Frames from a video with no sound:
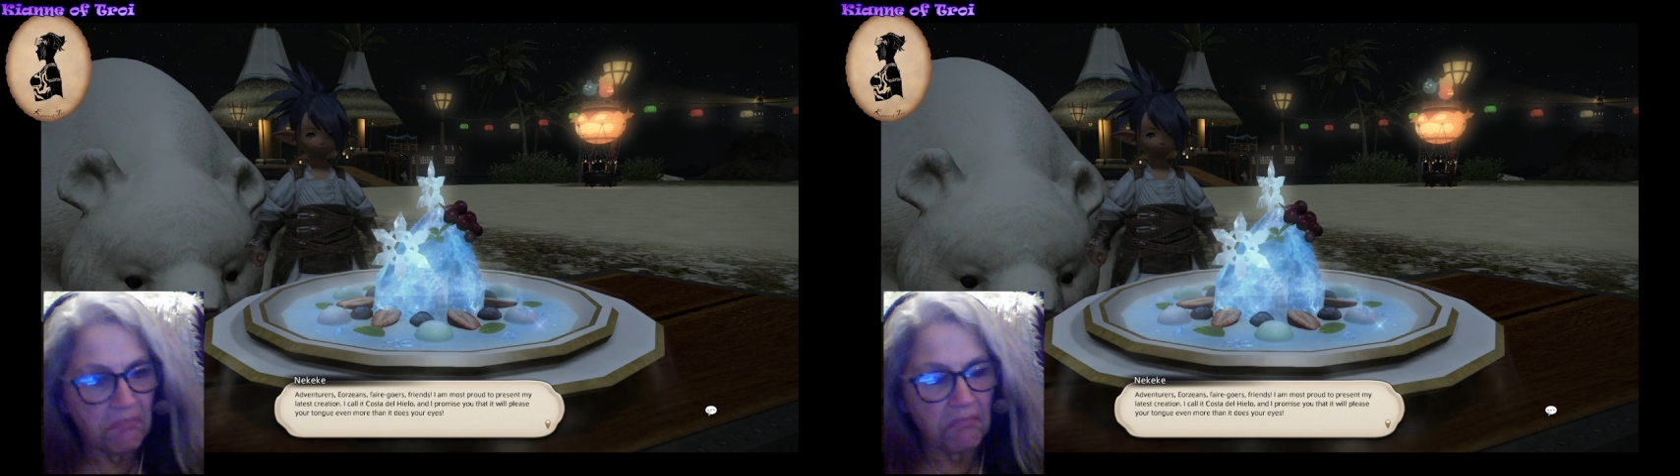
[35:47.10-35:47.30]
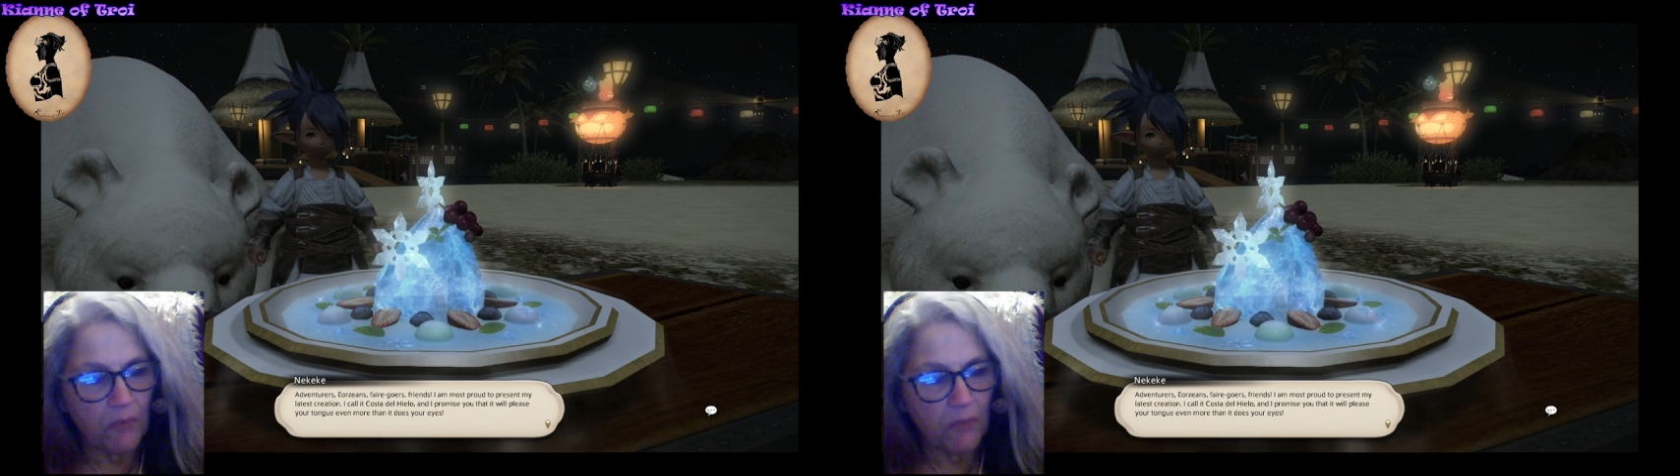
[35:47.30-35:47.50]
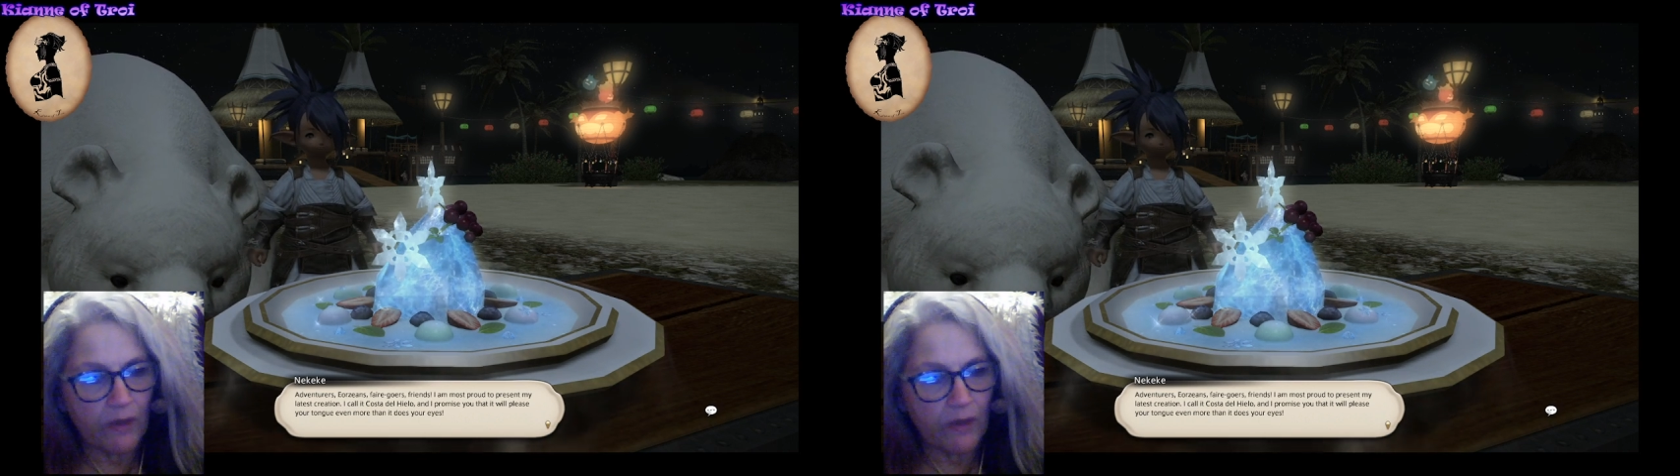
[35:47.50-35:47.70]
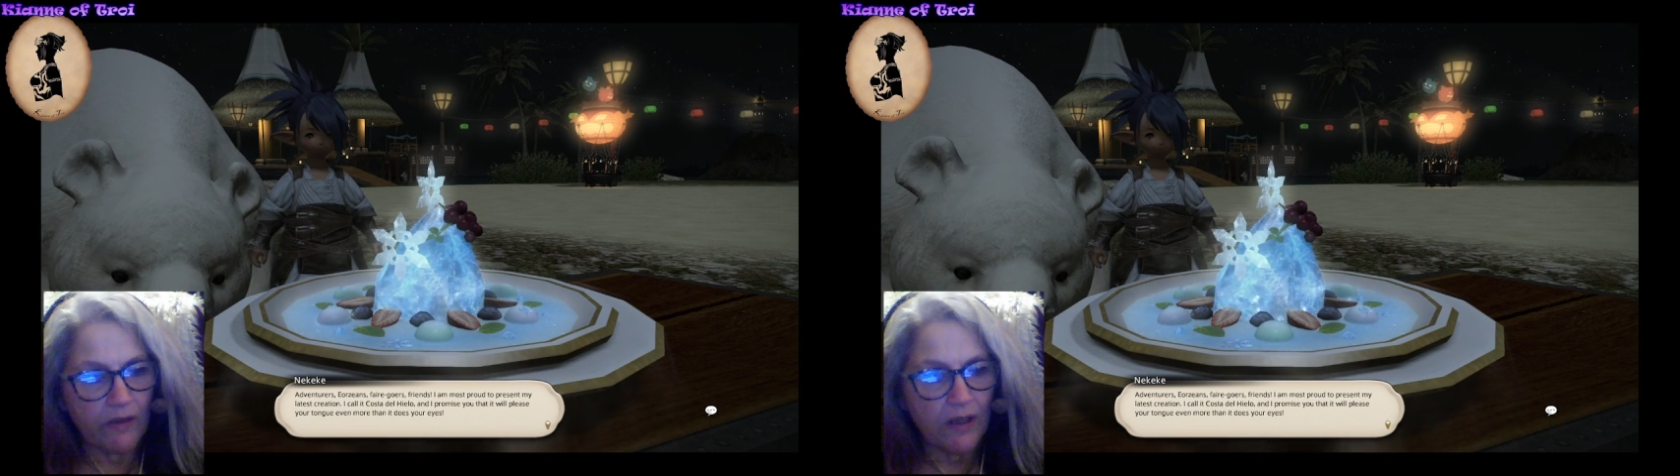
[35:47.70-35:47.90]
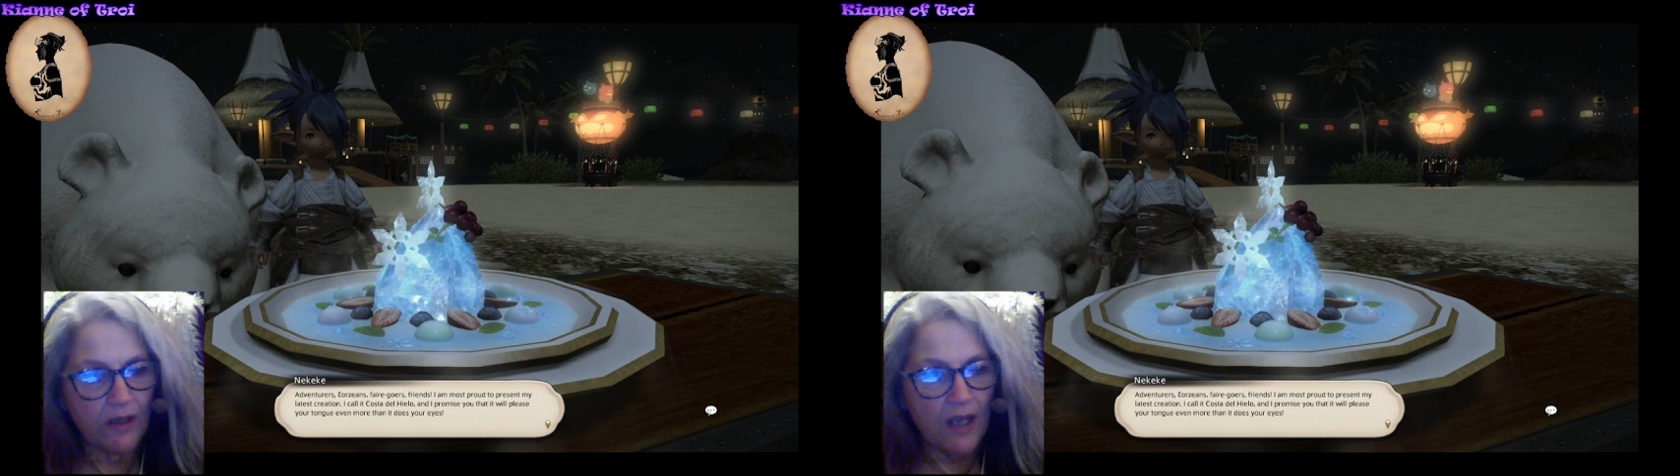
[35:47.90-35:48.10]
Whatever.
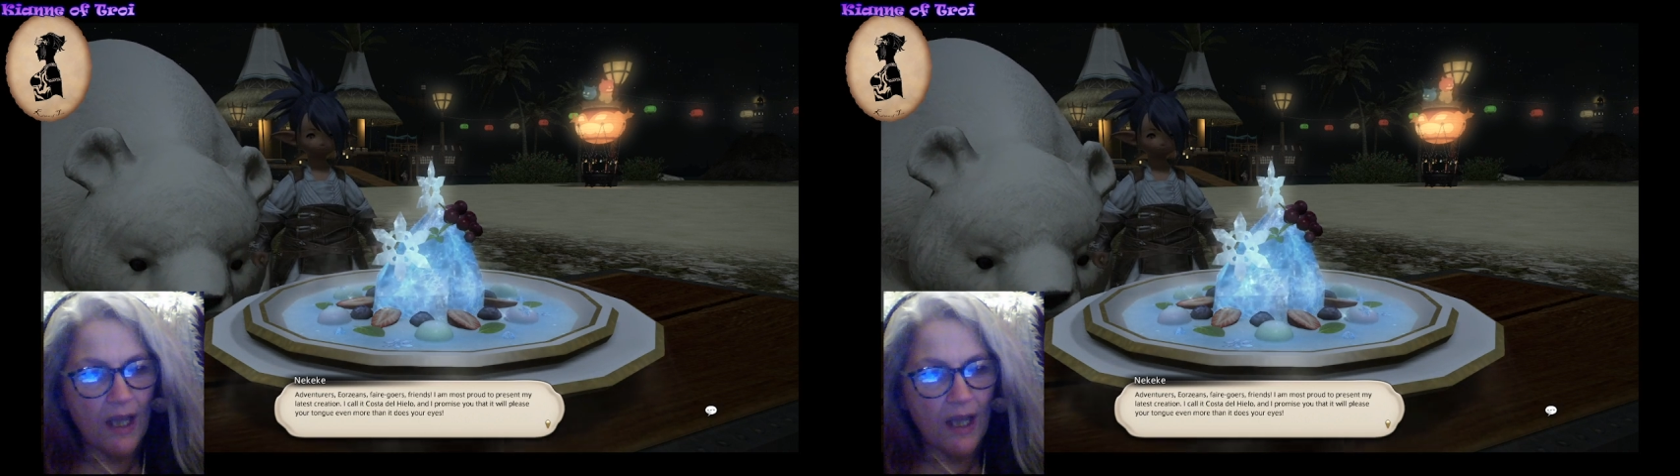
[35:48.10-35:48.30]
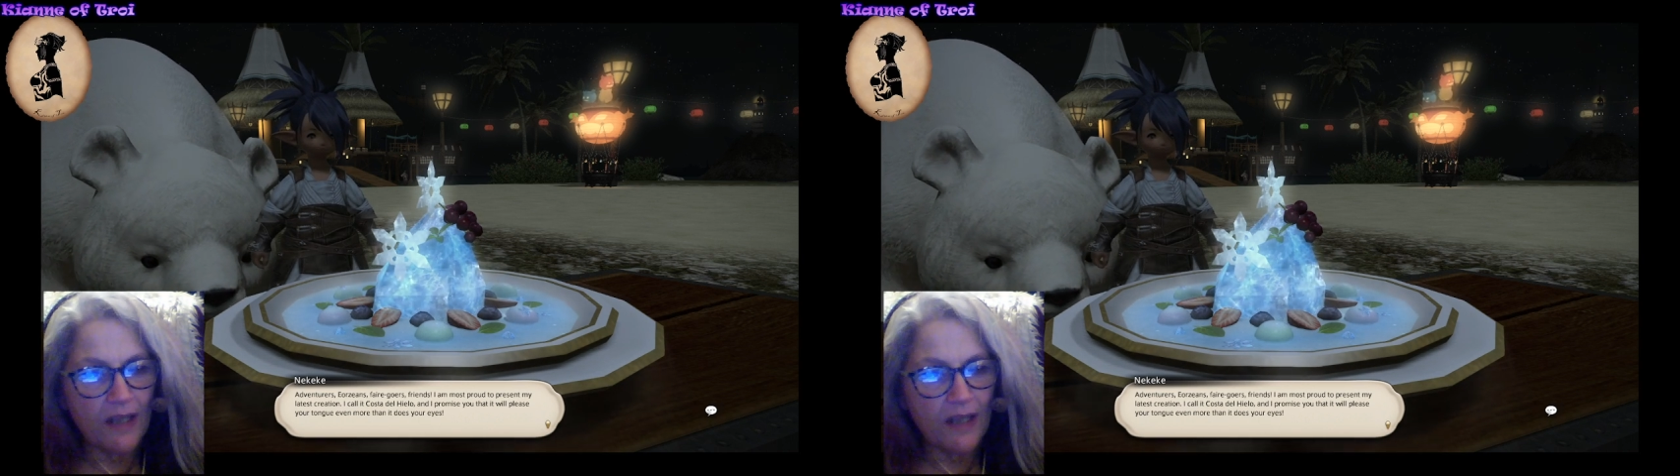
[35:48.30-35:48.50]
And I